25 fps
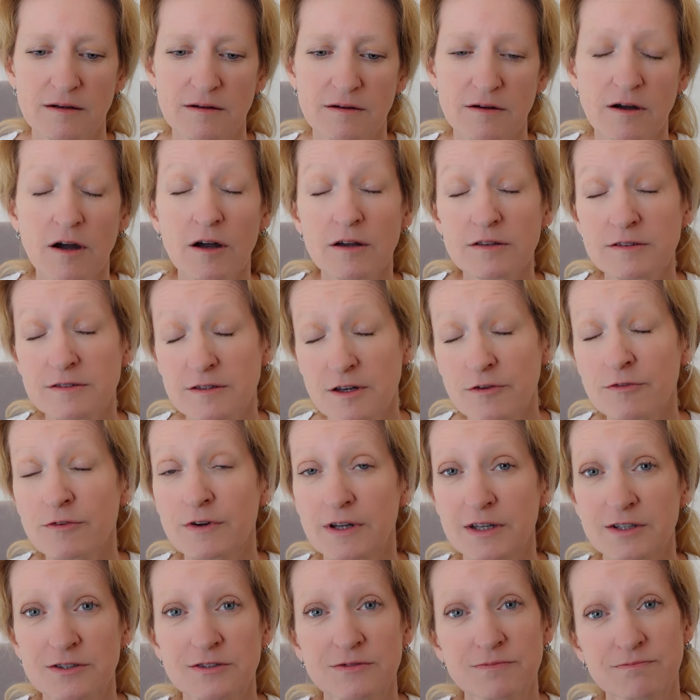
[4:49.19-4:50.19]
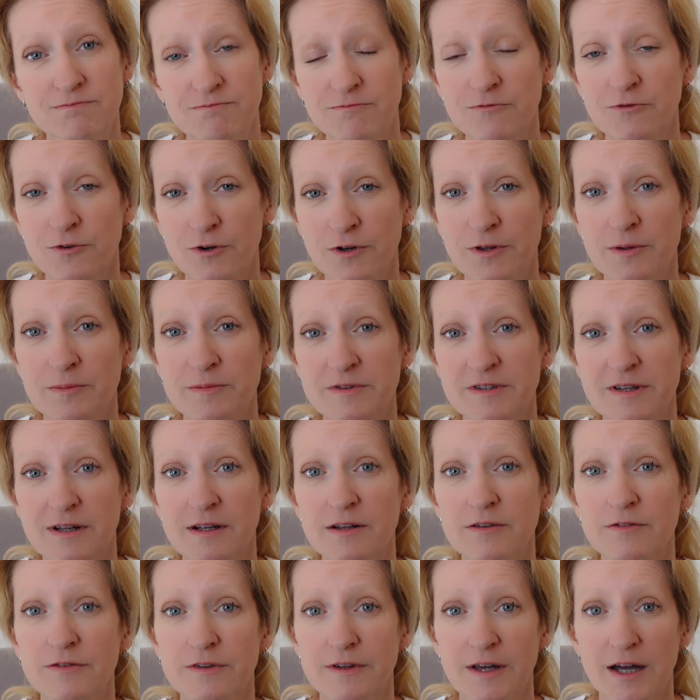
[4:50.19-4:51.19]
cause suffering for
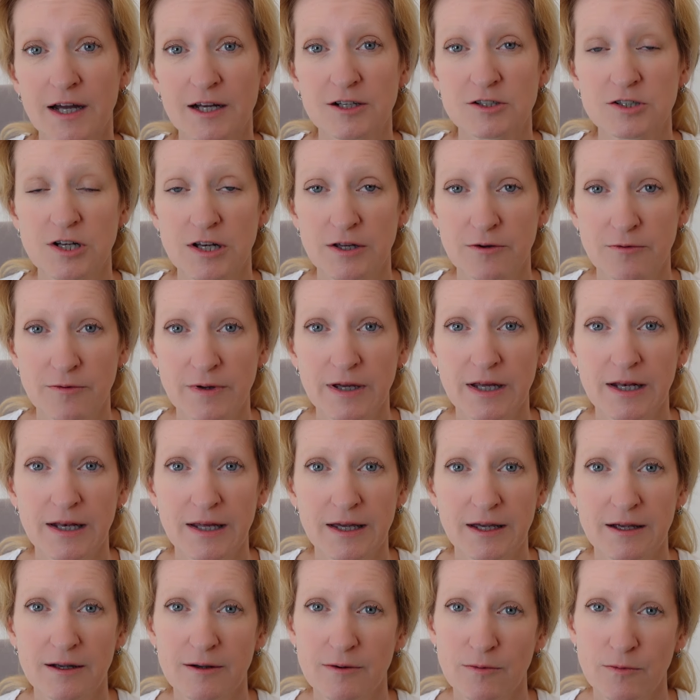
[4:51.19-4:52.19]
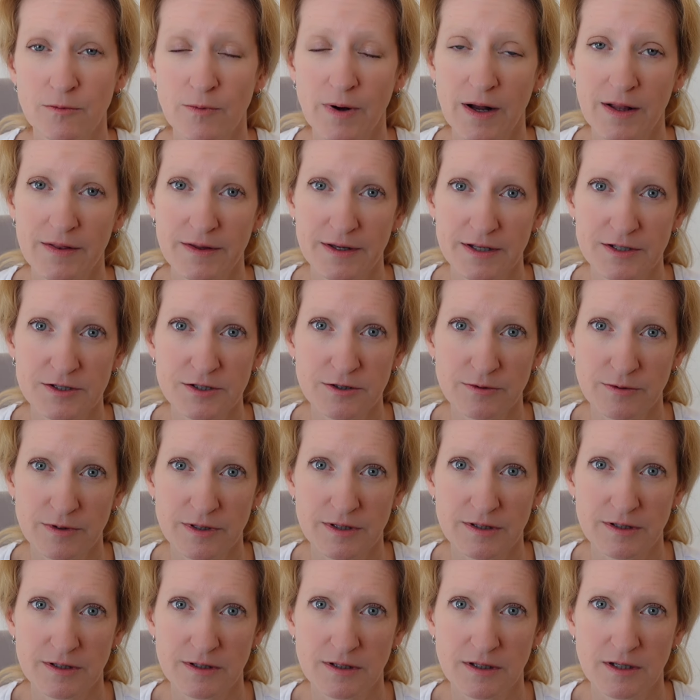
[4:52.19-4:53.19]
themselves, actually, really, while they do
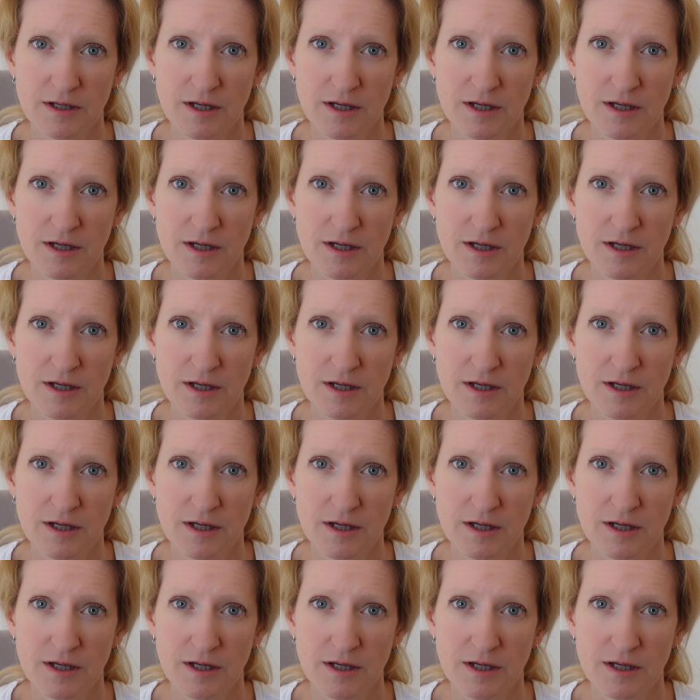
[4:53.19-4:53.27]
it.